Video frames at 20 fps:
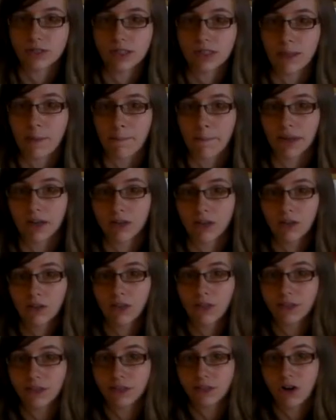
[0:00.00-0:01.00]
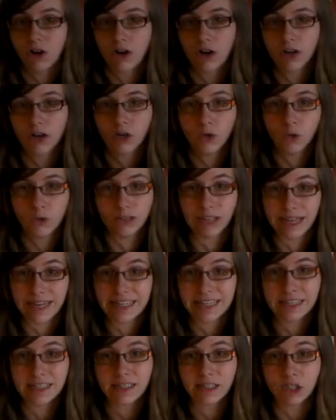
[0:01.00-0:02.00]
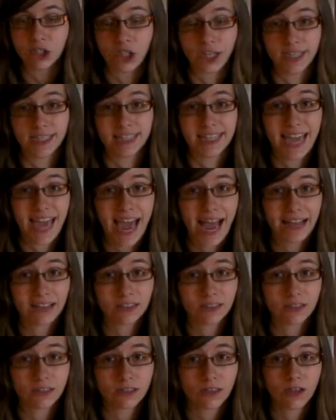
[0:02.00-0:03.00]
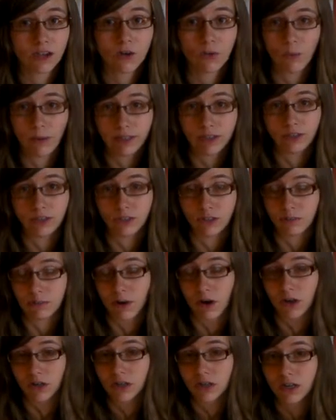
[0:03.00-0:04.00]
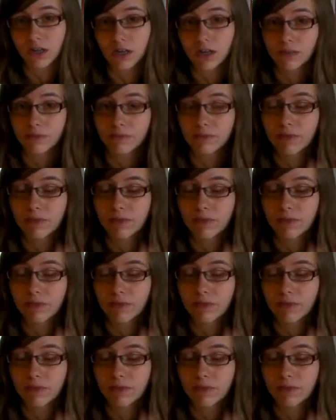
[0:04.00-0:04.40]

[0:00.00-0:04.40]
it in the middle, the dog who liked to chase cats went to the park.